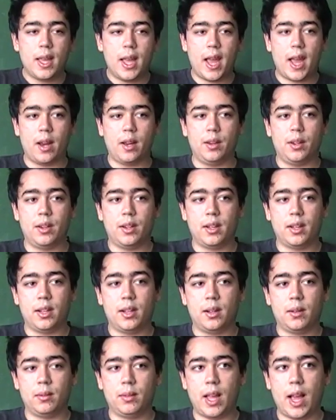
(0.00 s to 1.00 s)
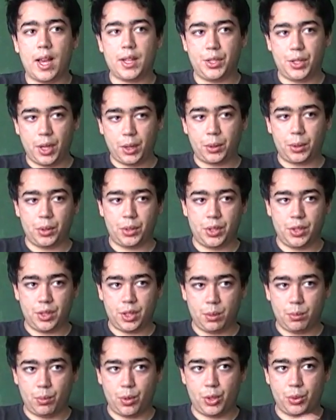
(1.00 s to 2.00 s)
and Last
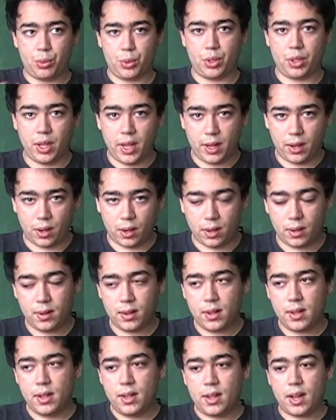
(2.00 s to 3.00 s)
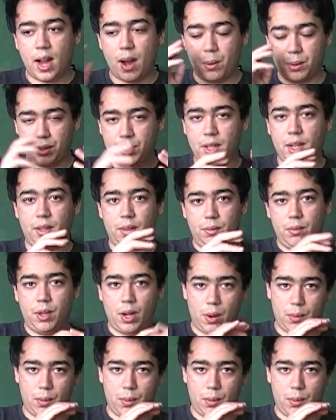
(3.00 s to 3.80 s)
Exorcism, which was later, I would say,